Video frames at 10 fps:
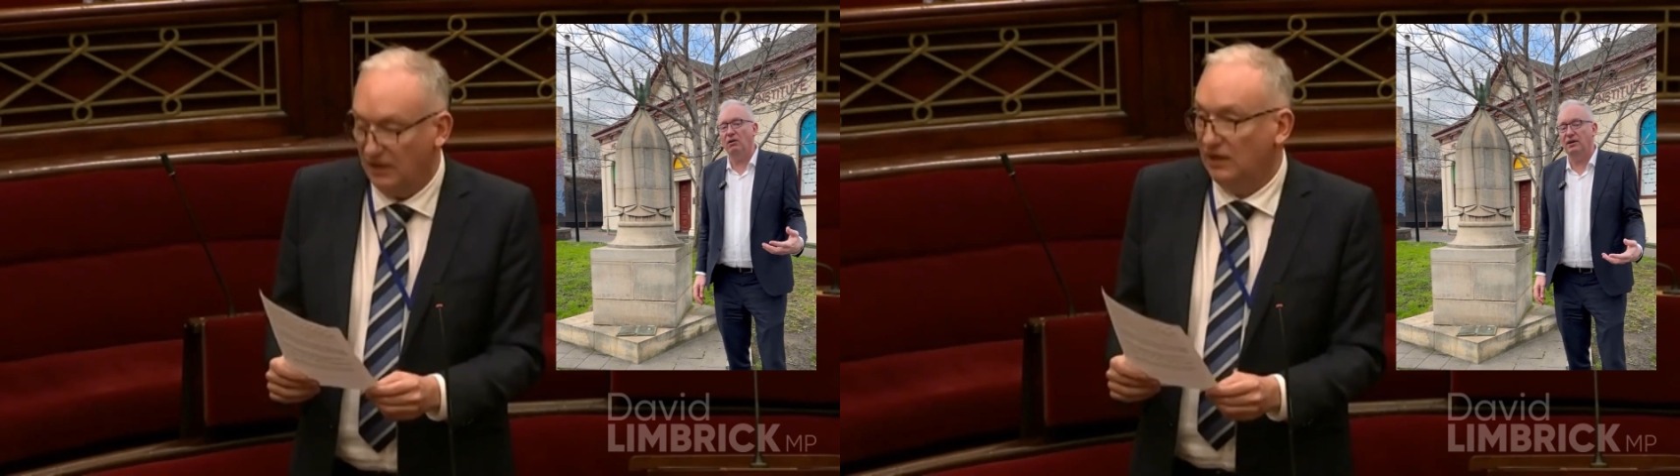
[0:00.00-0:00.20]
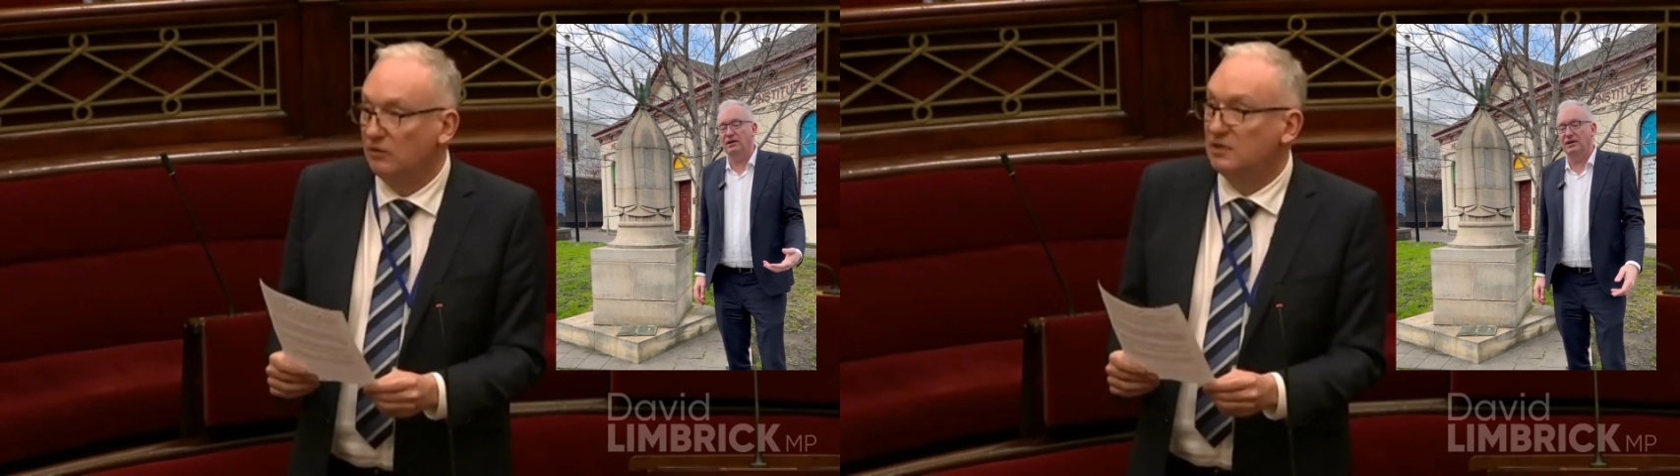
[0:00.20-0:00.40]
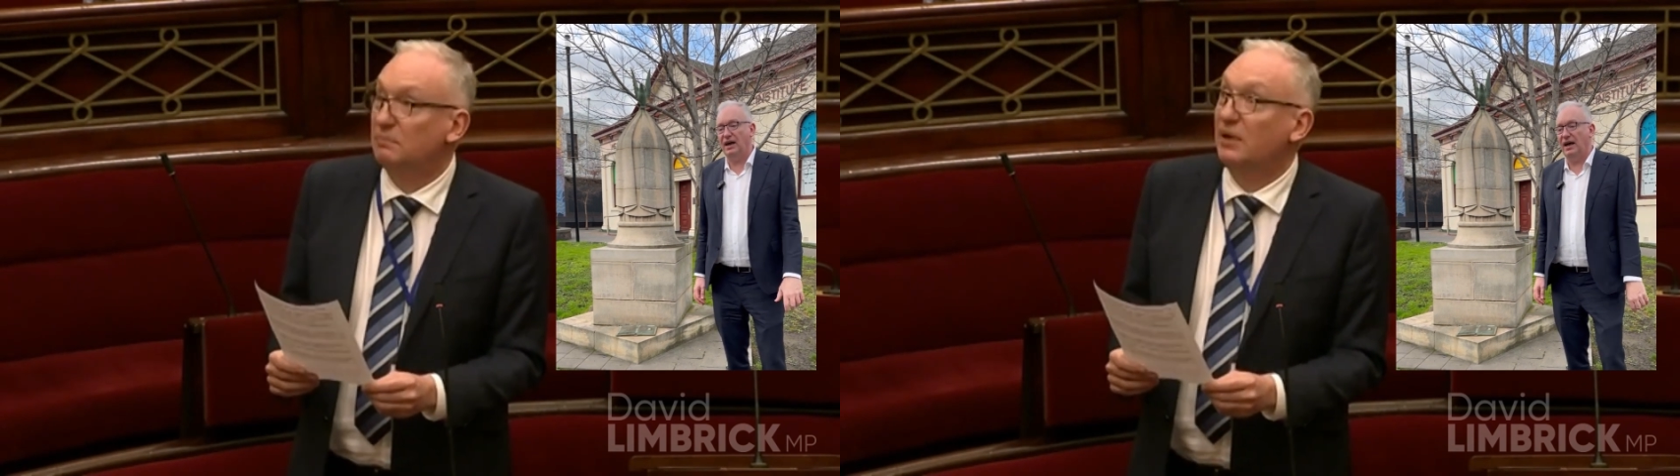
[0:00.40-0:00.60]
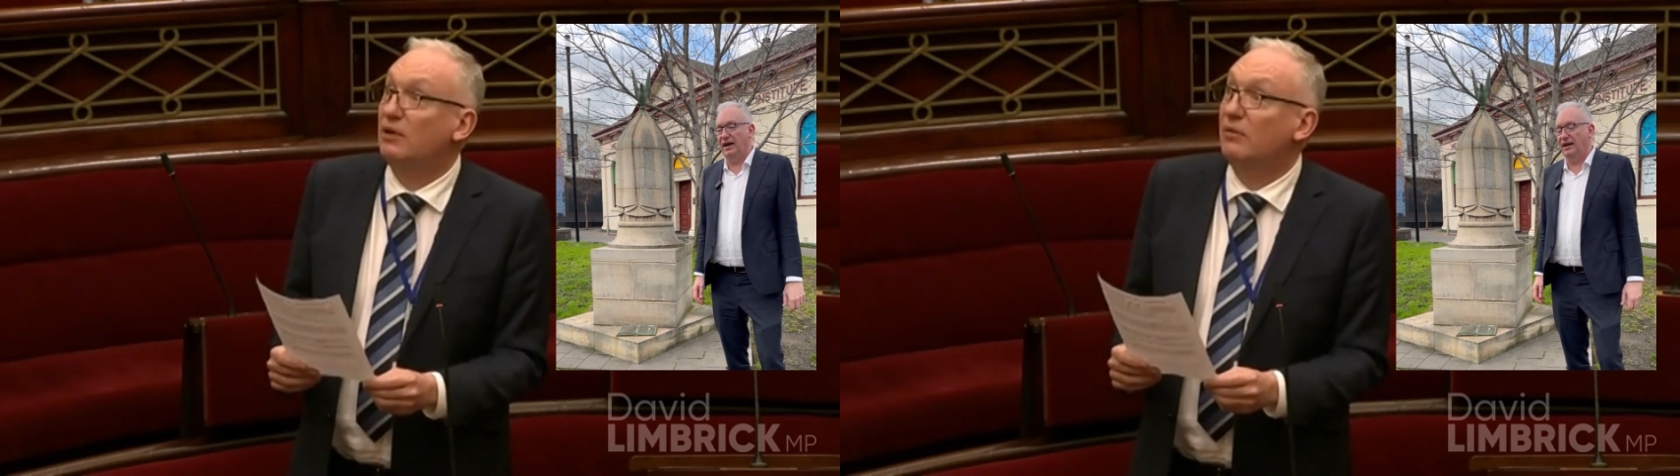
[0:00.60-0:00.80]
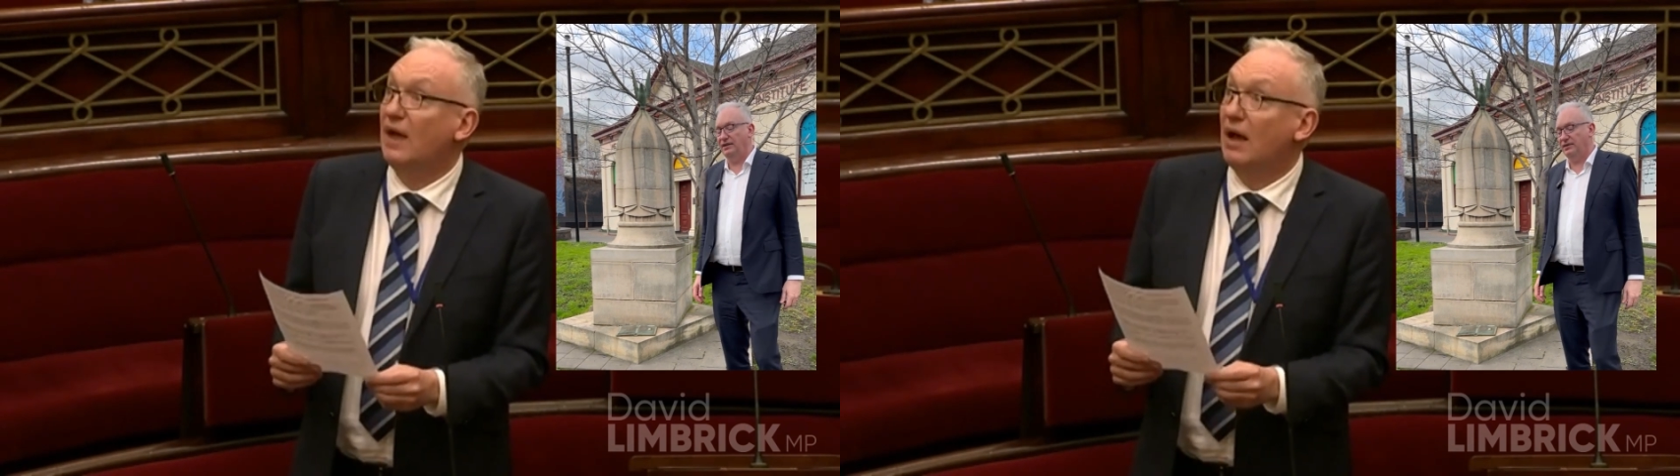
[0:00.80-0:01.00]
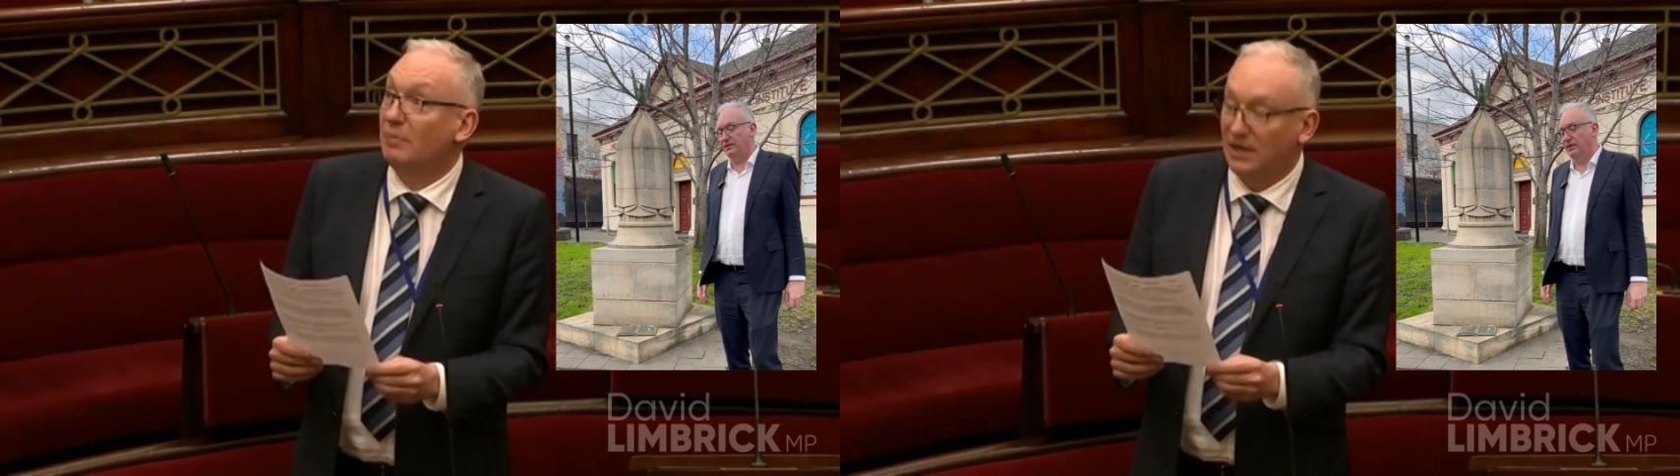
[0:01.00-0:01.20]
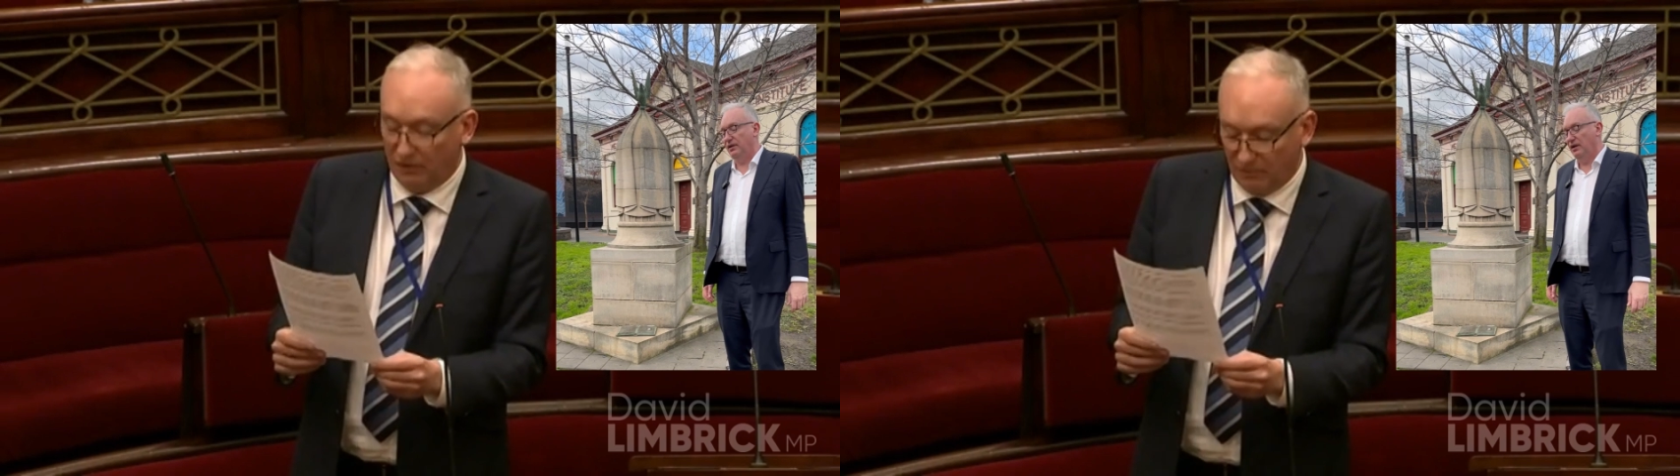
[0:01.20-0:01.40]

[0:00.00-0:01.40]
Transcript: that he could speak without being